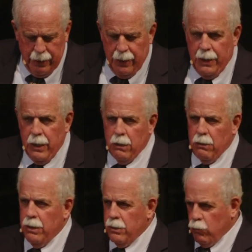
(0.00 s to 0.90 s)
here
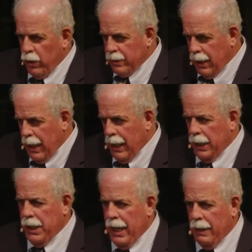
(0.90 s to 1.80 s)
is what
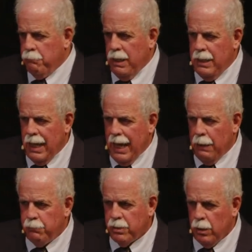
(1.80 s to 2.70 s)
God had made
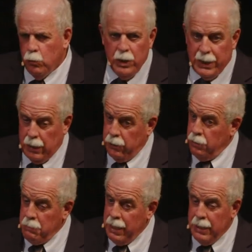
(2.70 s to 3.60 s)
absolutely clear. He
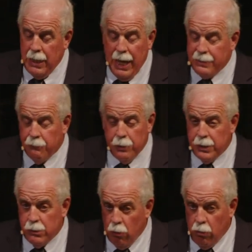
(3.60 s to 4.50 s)
made it at the very
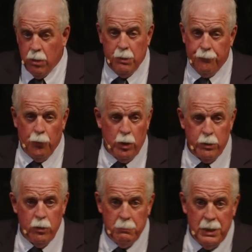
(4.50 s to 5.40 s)
dawn of fallen
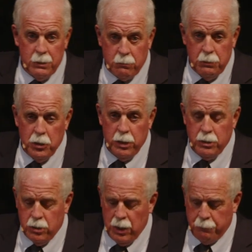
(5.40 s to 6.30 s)
human history, Genesis
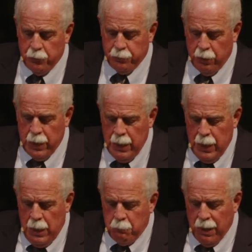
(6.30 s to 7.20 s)
chapter 3.
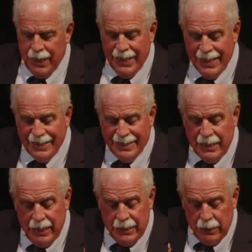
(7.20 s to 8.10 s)
But it is the,
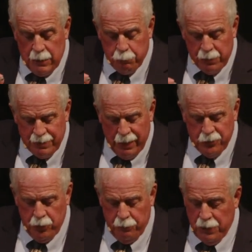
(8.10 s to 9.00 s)
the, the,
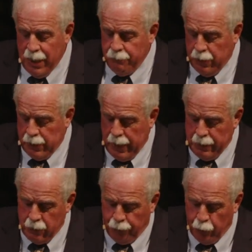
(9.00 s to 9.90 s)
possession of David, and that is,
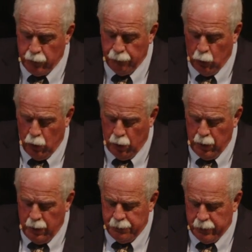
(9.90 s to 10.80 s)
first of all,
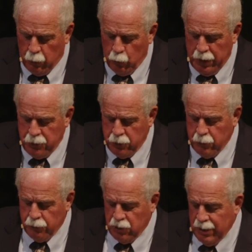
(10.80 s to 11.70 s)
that the wages of
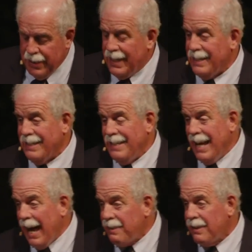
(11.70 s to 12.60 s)
sin is
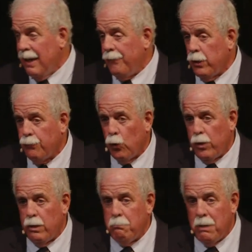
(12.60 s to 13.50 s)
death, and therefore
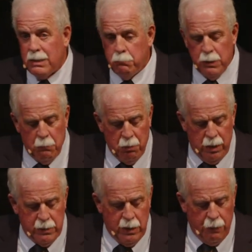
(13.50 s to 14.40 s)
there must be a blood
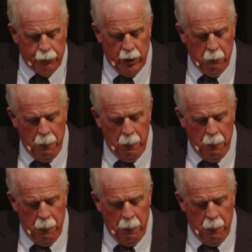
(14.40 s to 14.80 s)
covering.